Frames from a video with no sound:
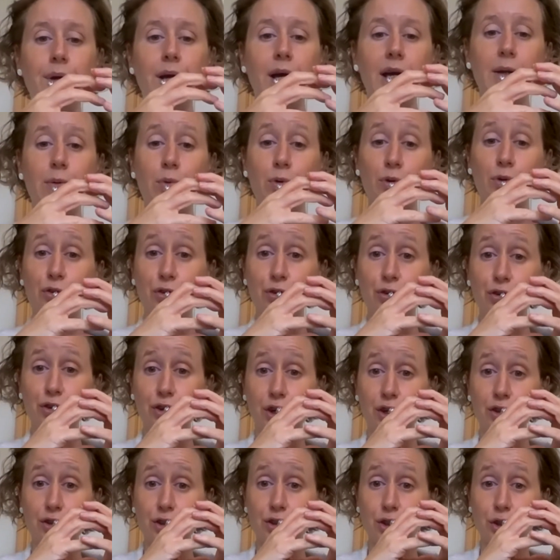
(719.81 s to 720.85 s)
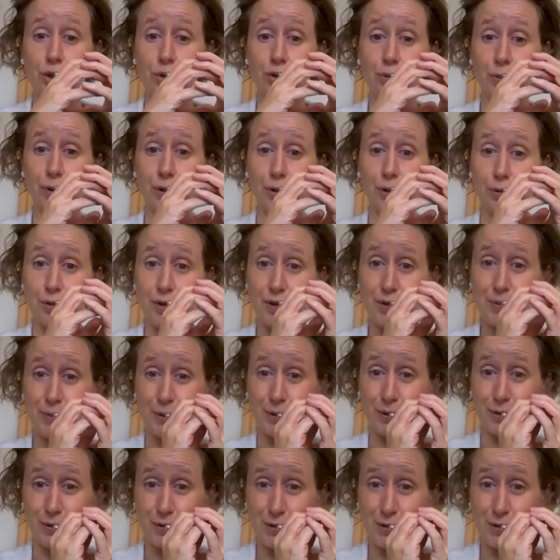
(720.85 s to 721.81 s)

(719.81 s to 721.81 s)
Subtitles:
It will just start to go smaller and smaller